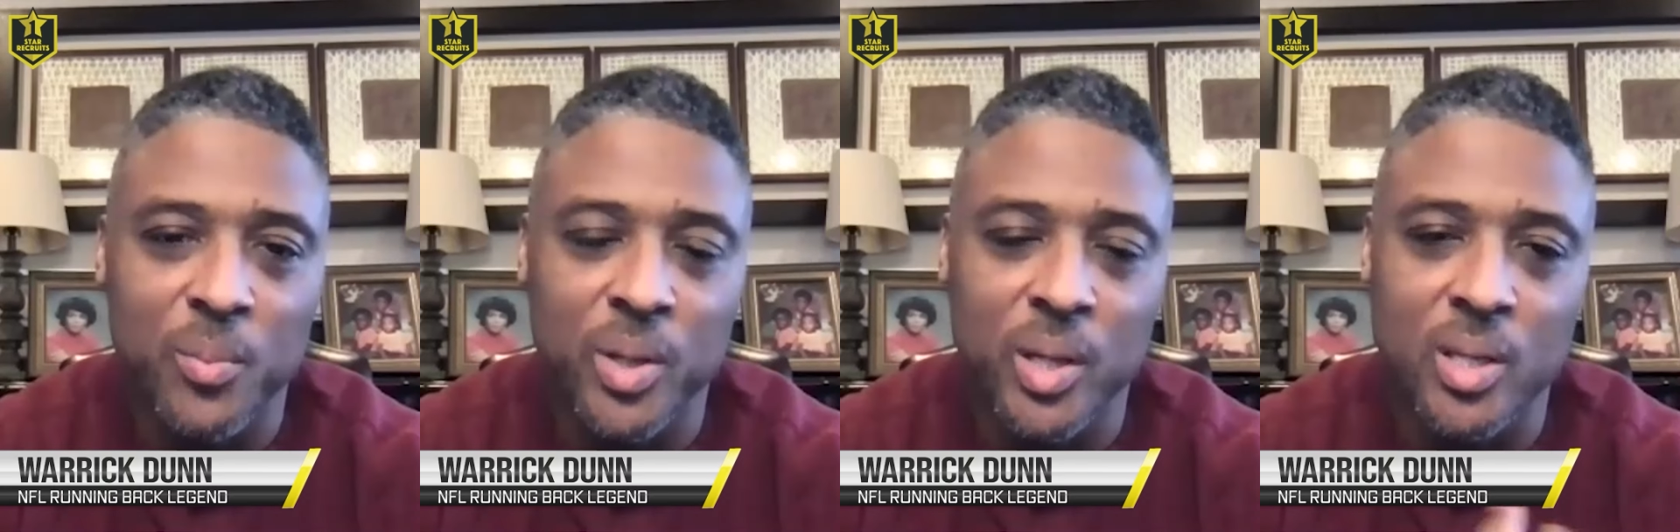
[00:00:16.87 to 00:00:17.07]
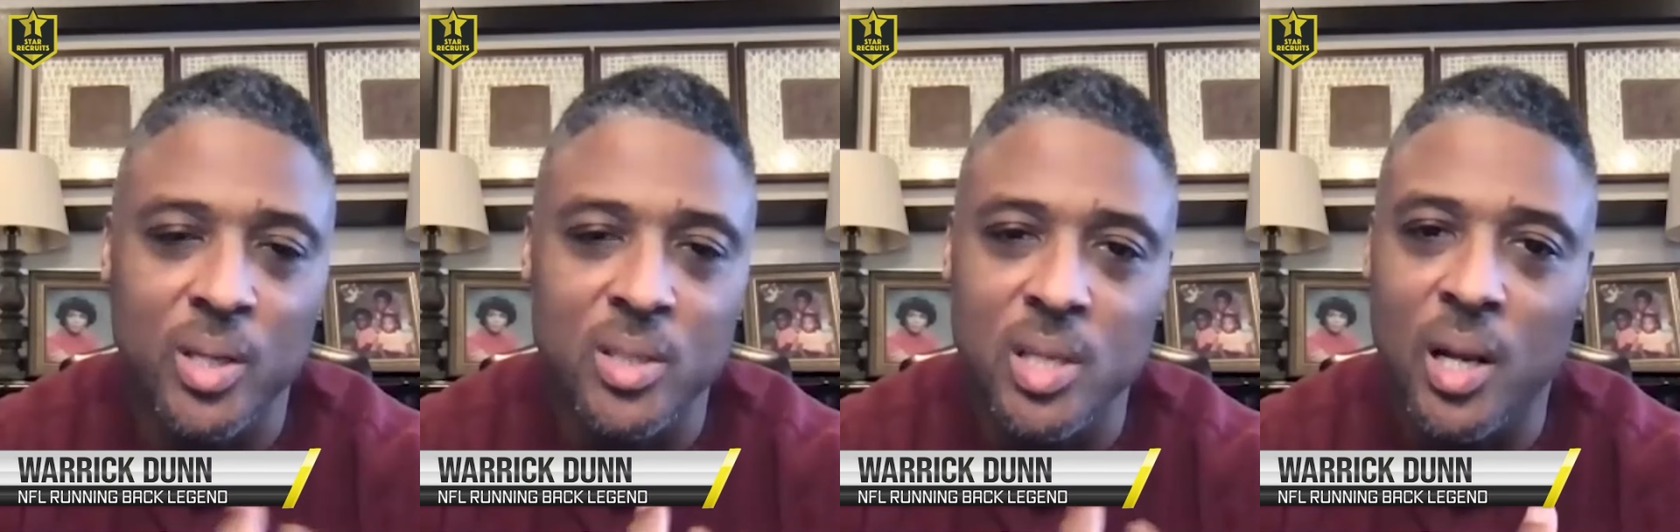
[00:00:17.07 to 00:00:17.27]

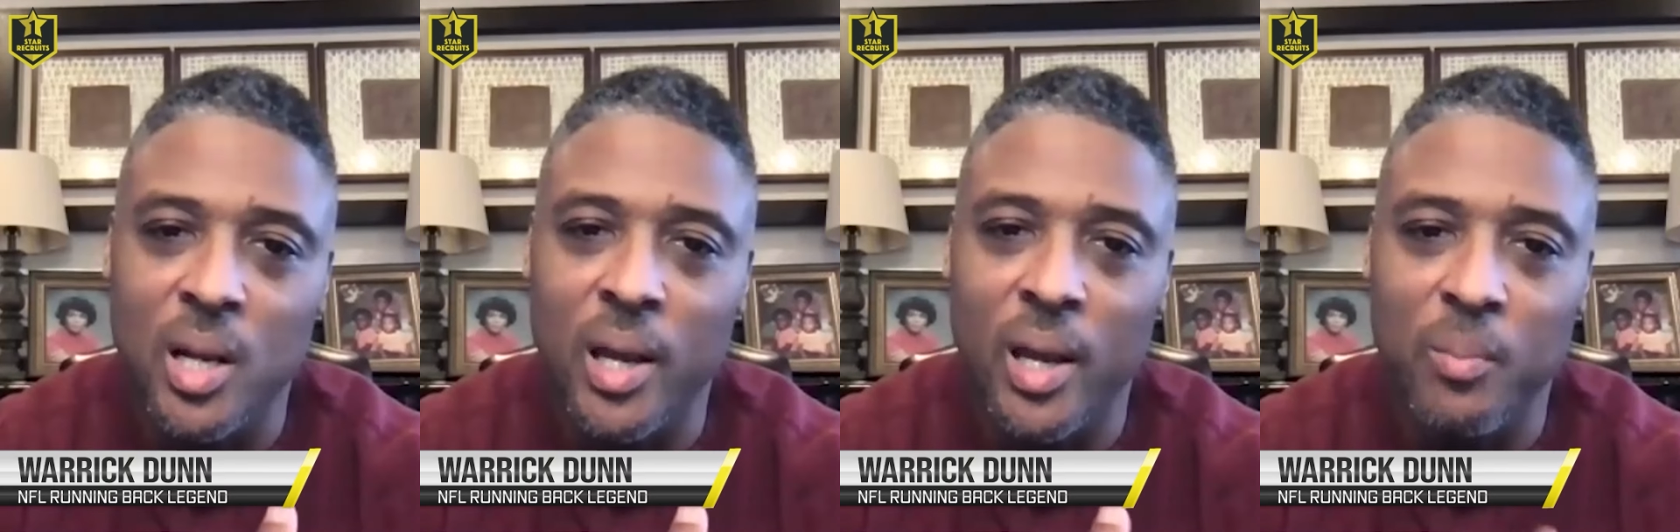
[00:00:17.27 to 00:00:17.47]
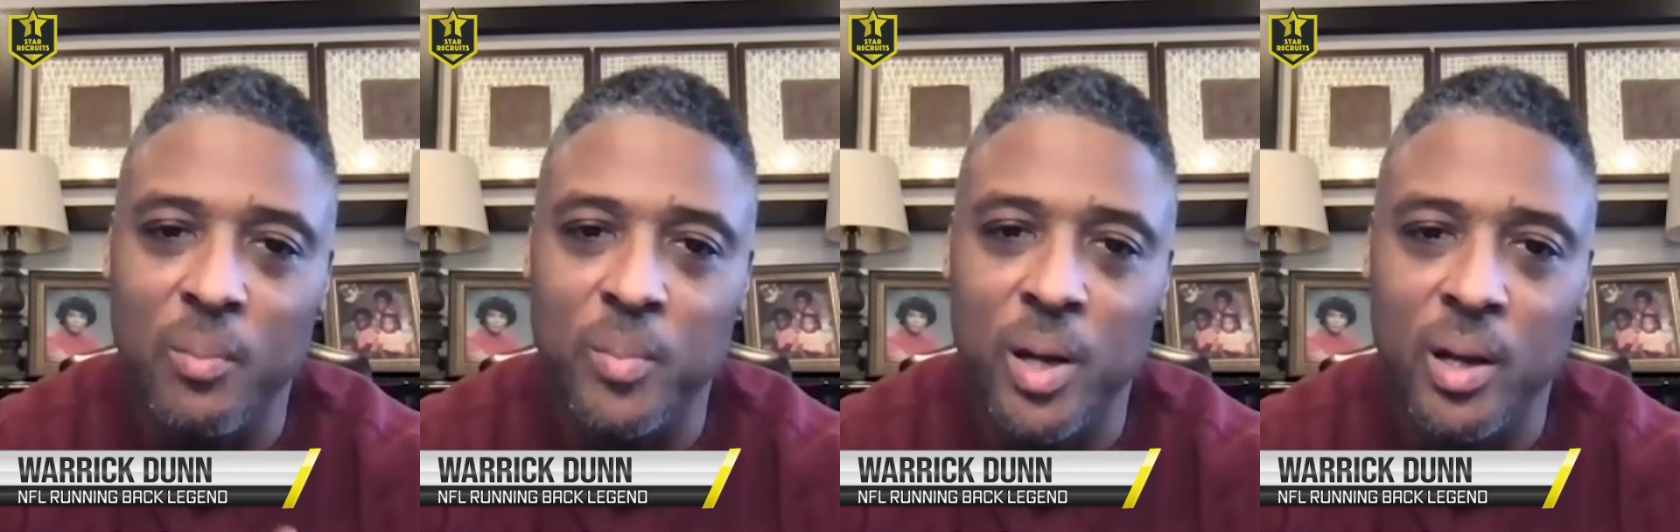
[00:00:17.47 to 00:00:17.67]
because he
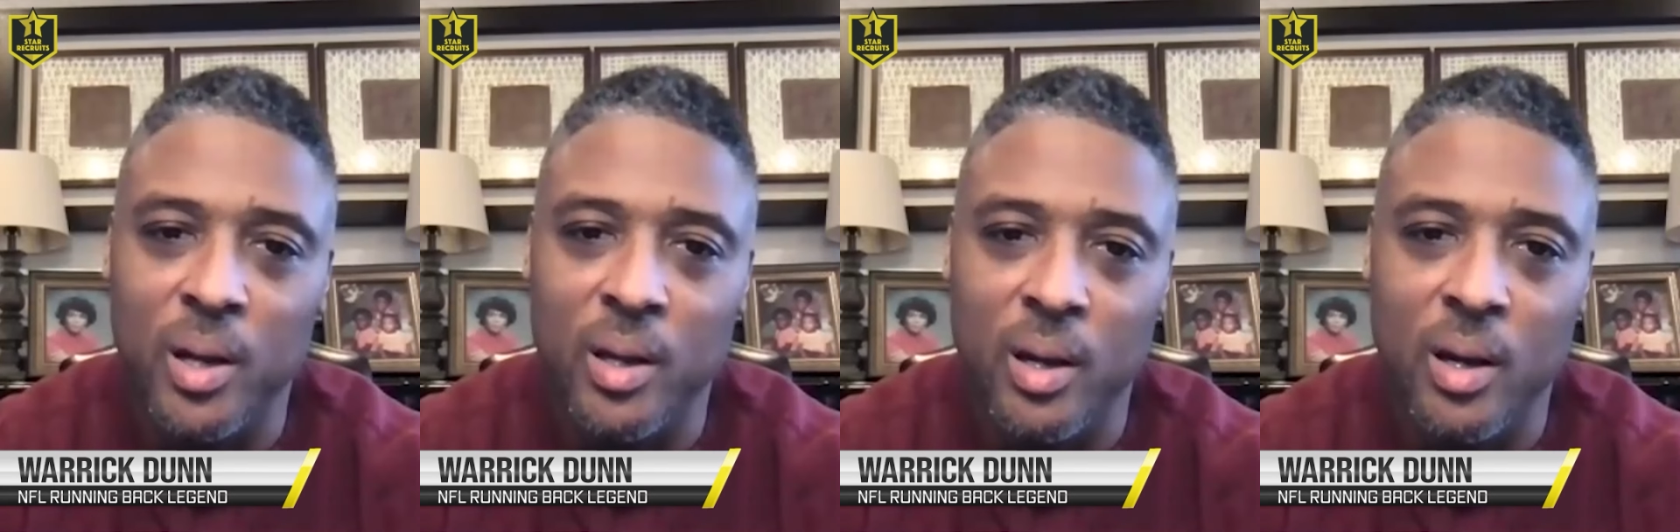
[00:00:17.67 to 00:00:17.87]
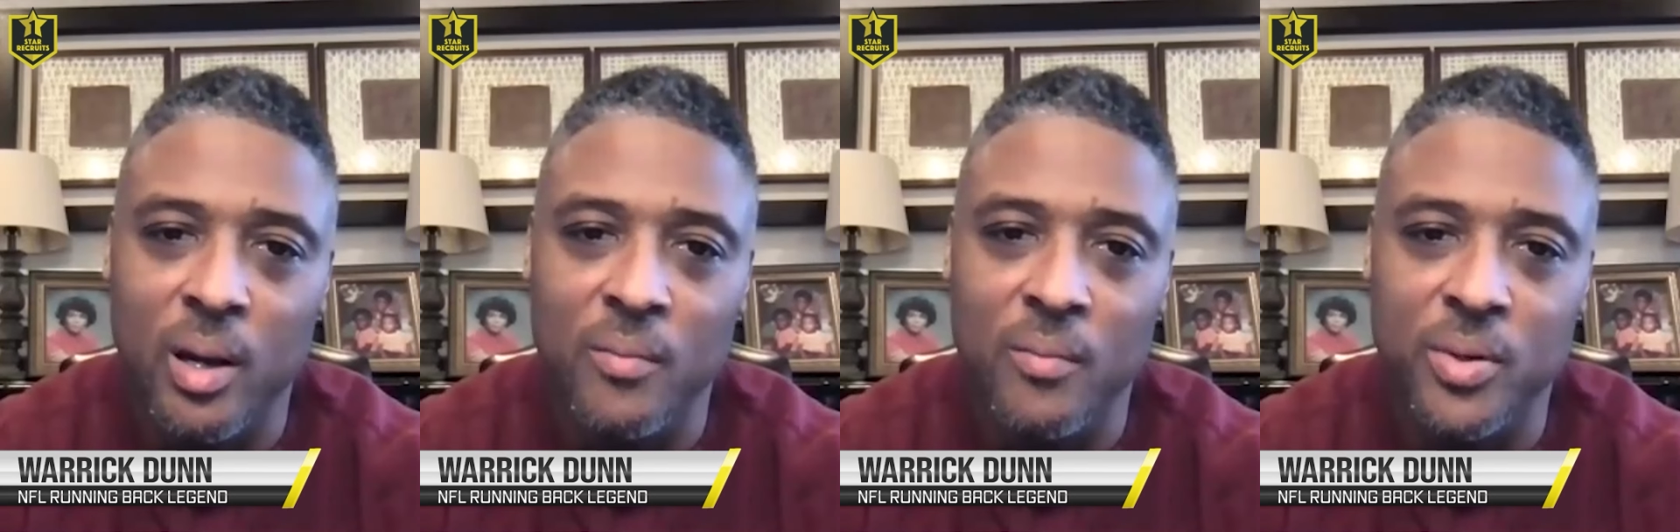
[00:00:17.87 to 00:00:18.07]
liked my
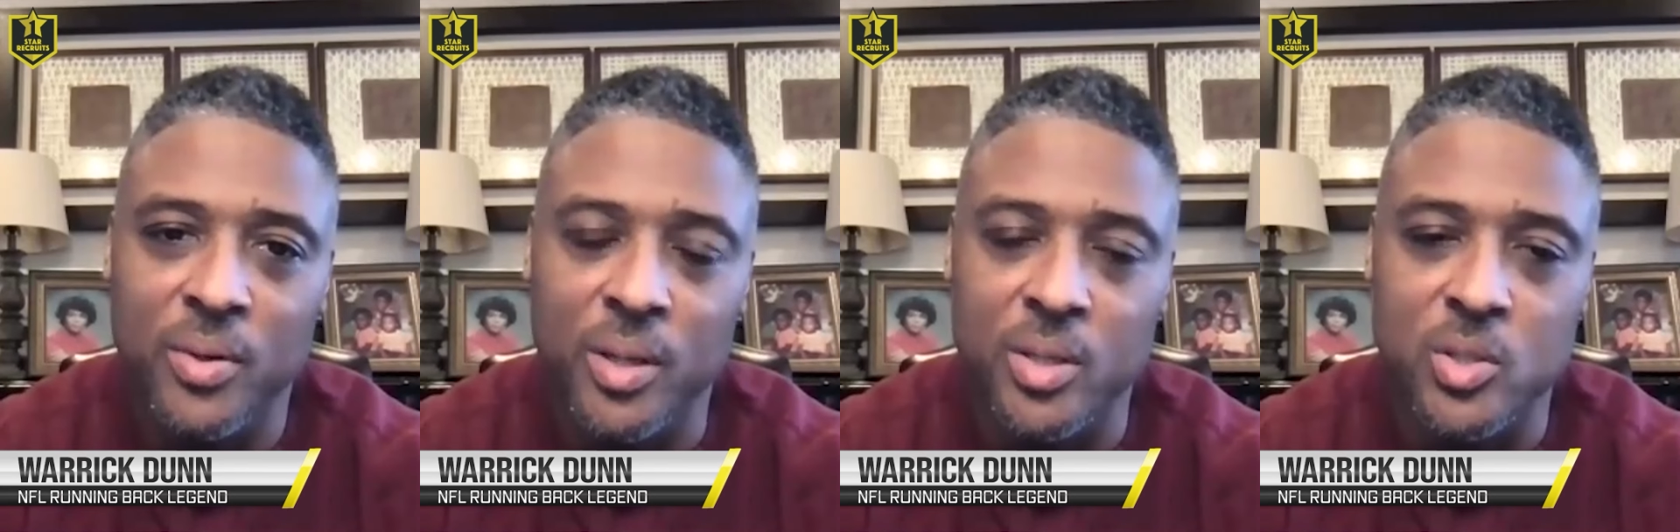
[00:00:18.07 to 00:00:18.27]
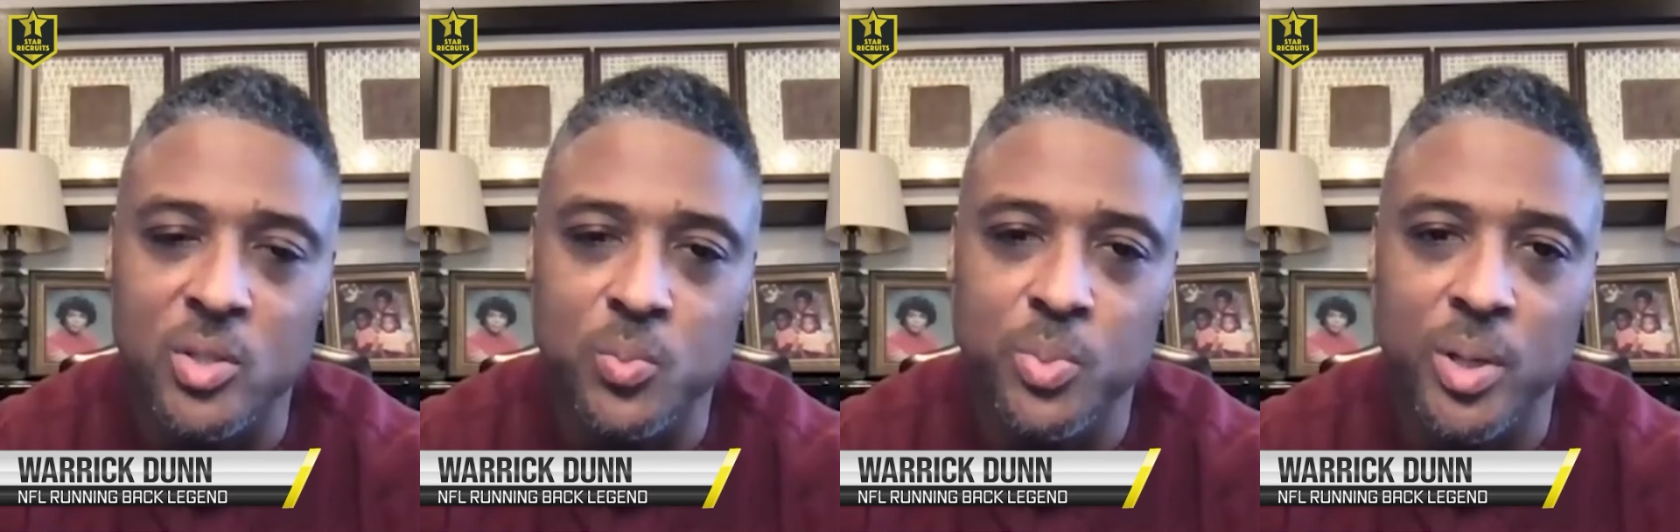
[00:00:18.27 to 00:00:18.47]
confidence.